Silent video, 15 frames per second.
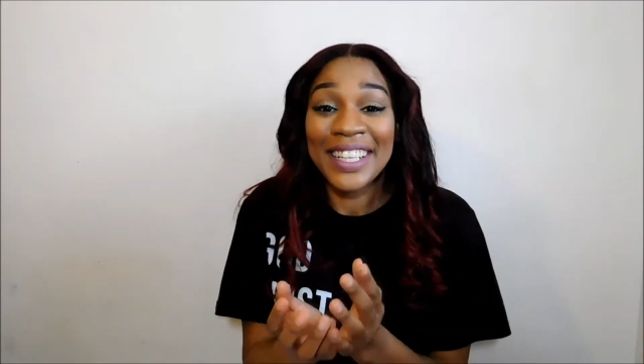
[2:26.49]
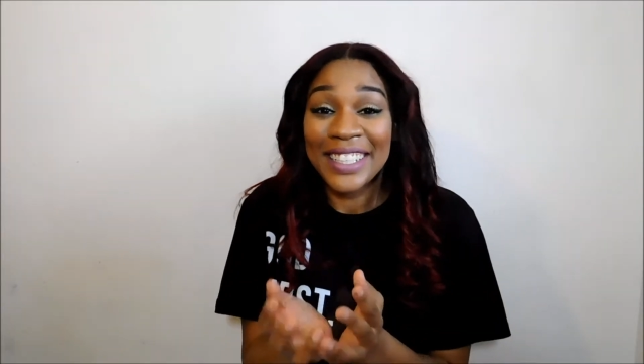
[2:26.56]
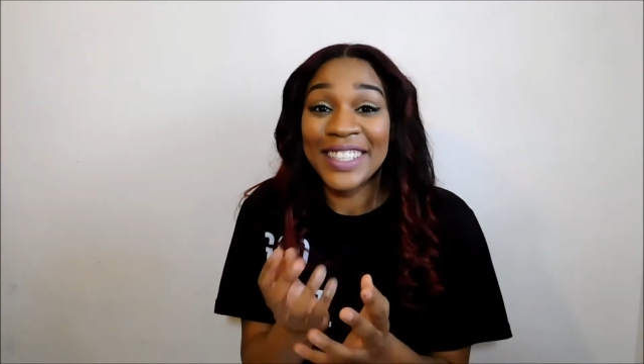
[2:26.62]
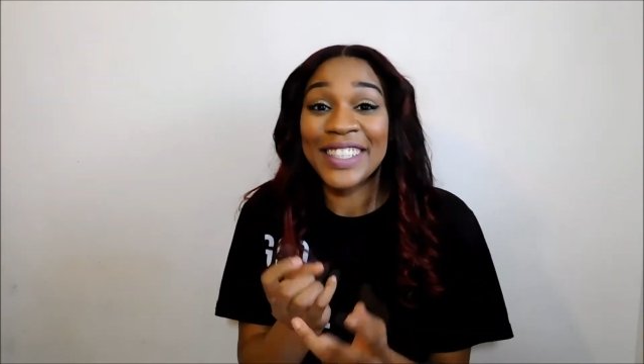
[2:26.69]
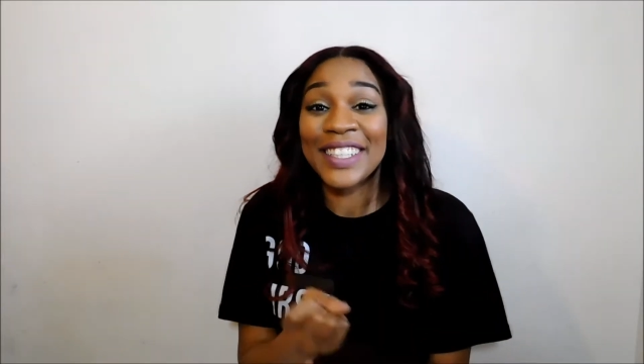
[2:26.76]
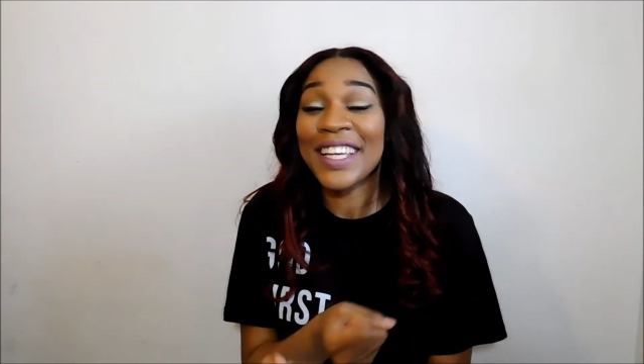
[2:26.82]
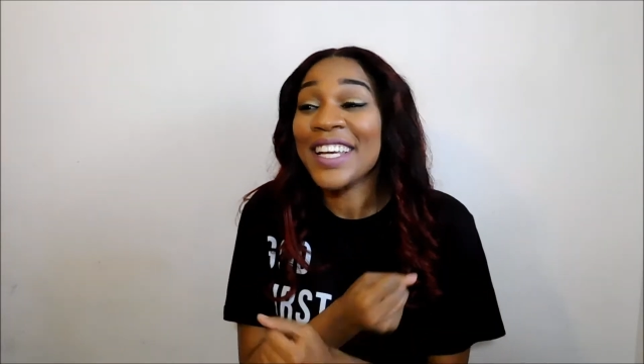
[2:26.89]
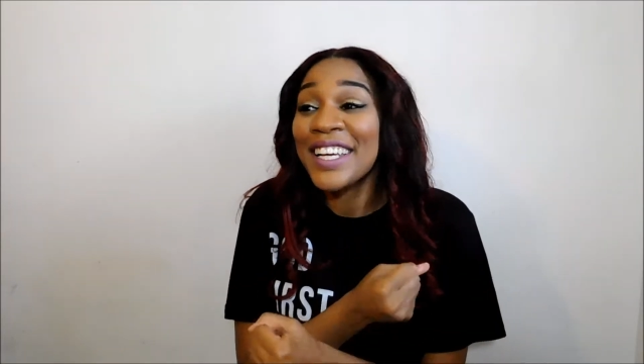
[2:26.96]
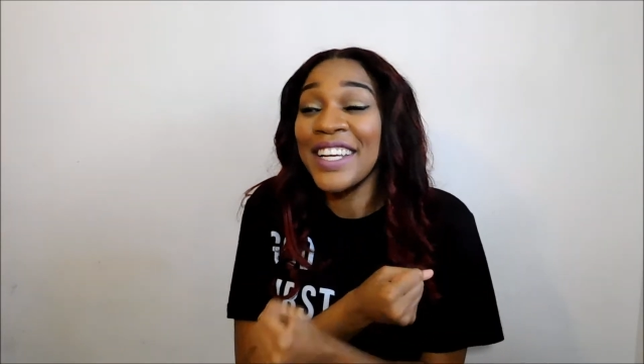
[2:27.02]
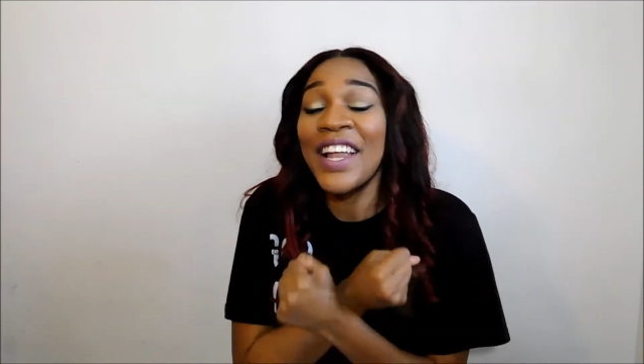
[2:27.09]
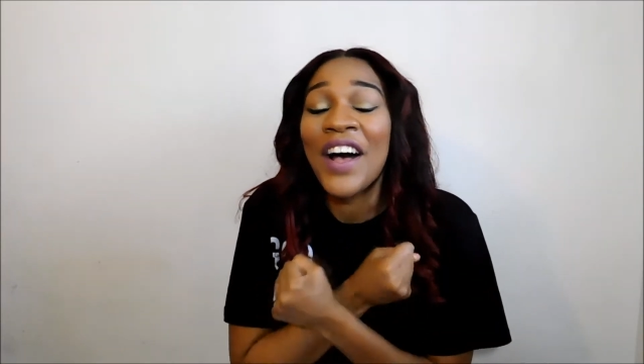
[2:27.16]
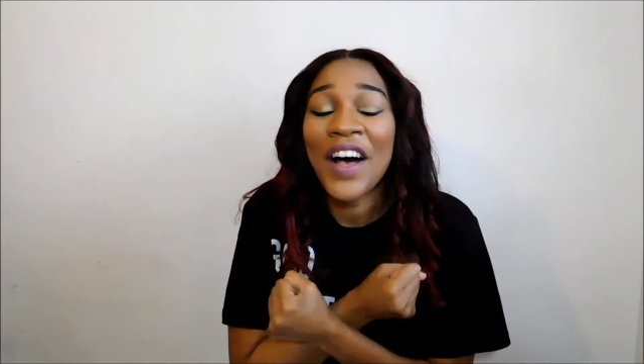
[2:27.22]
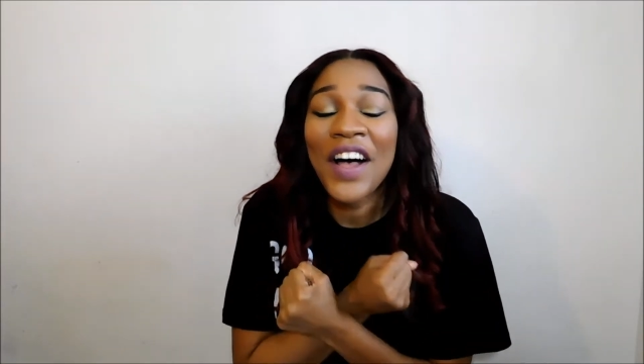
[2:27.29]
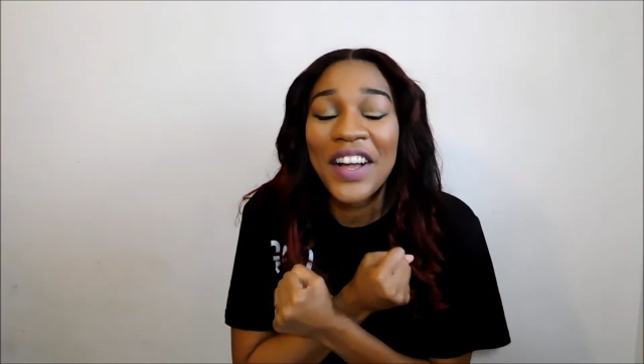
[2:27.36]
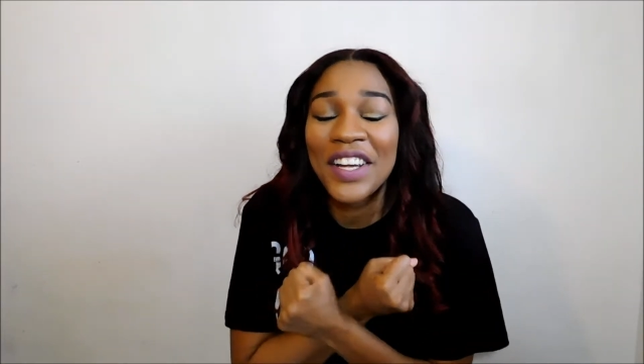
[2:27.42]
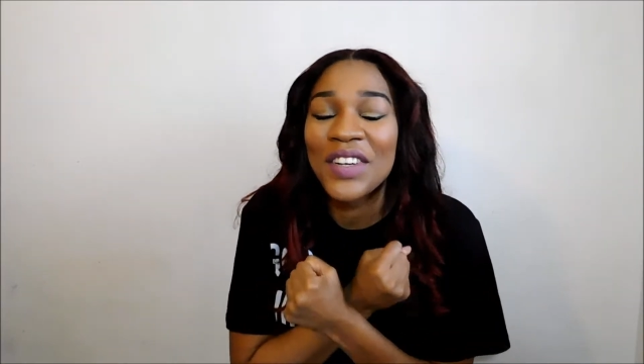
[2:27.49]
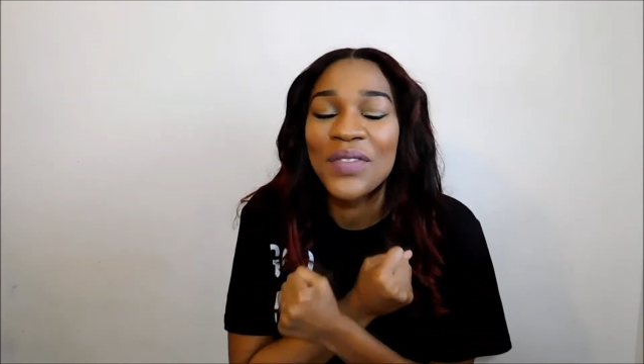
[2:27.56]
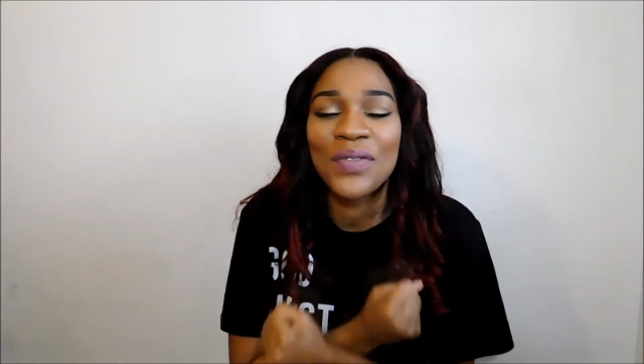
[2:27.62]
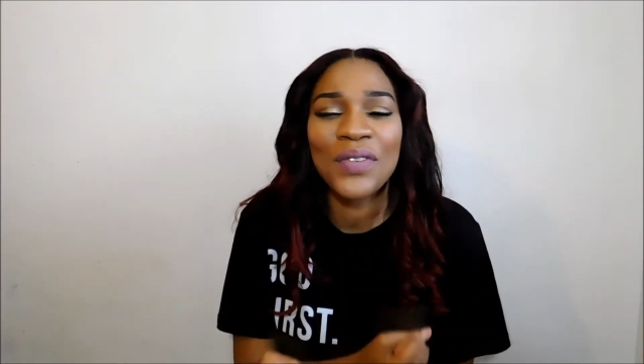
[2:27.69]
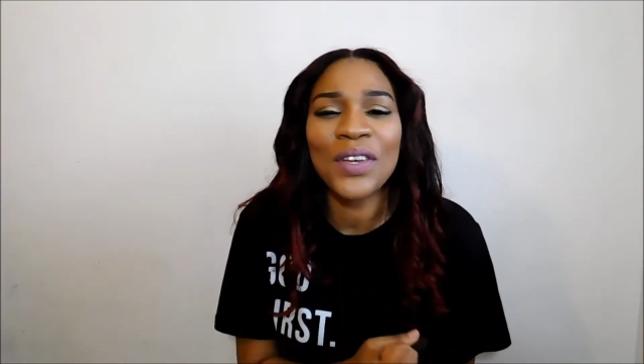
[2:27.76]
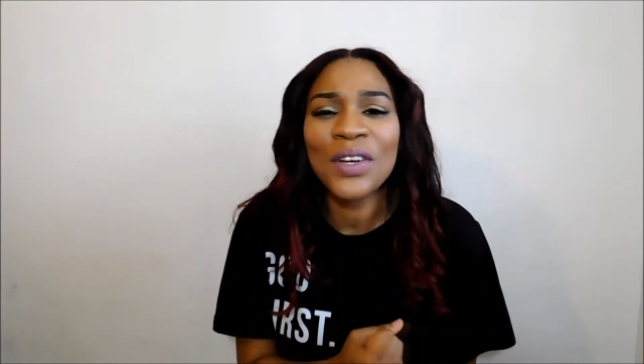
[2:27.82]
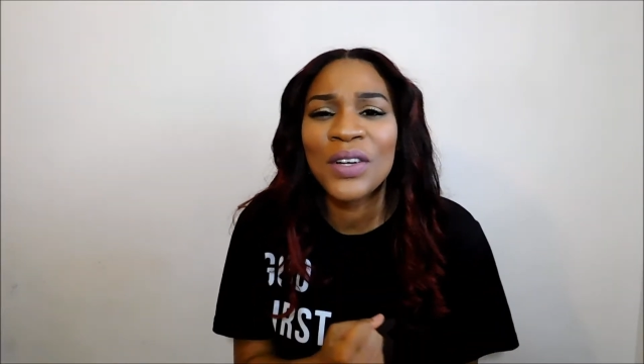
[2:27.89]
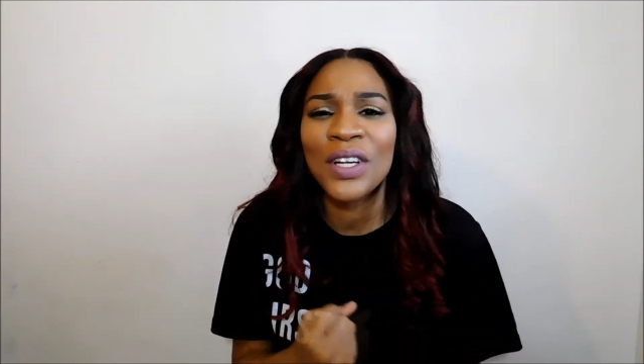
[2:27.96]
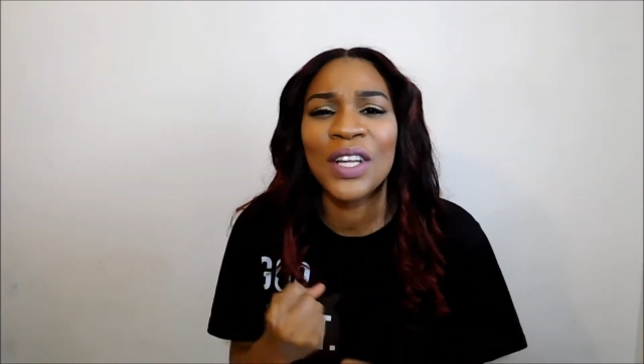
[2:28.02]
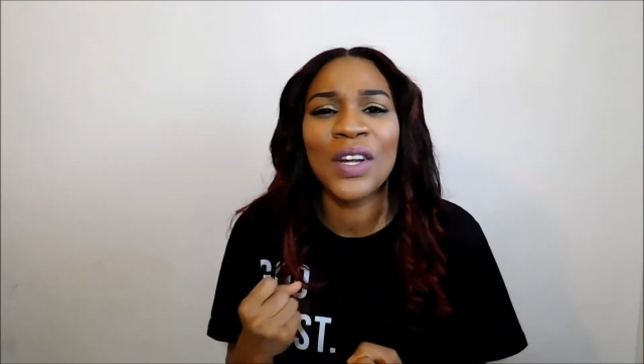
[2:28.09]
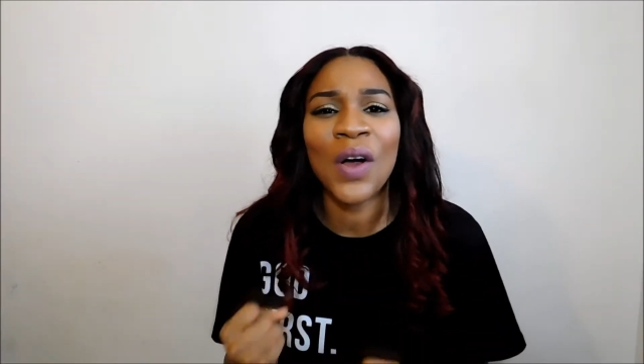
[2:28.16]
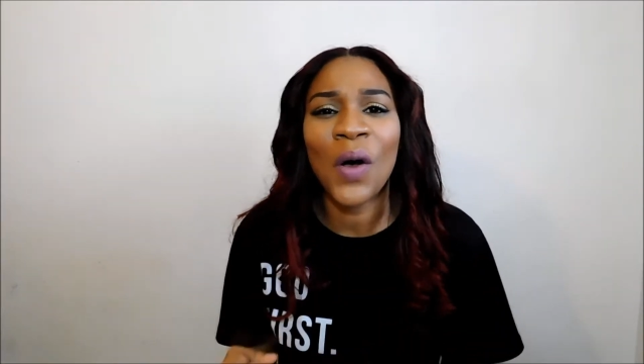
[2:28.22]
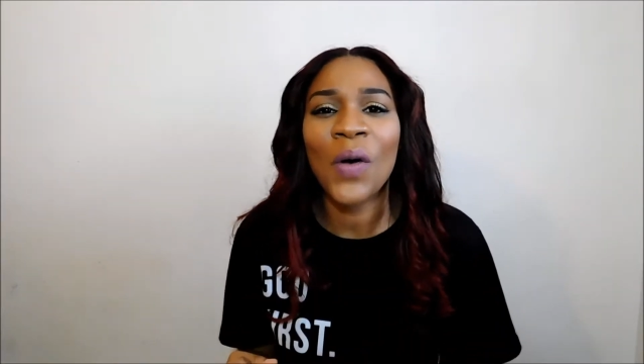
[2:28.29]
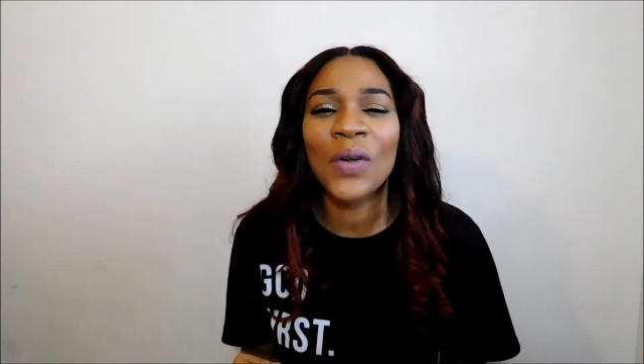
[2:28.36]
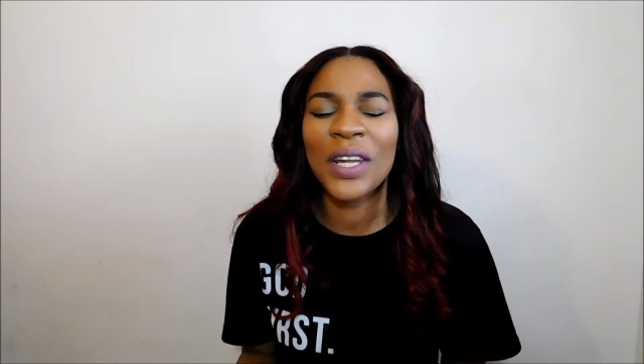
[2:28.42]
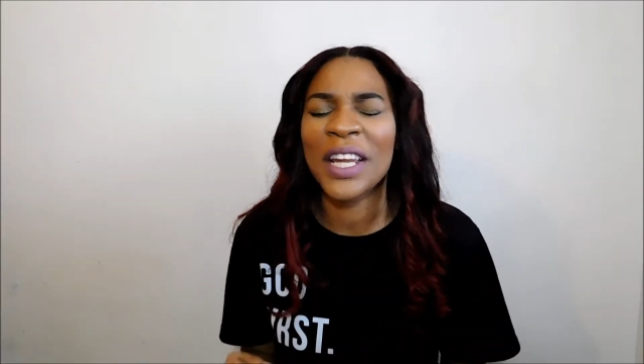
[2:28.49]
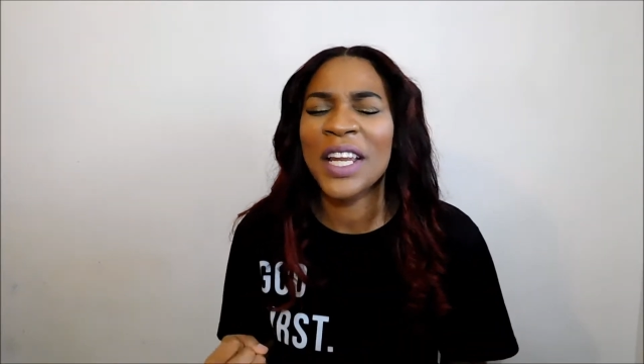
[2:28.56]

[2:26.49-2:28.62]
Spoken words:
see and hug and feel and hold,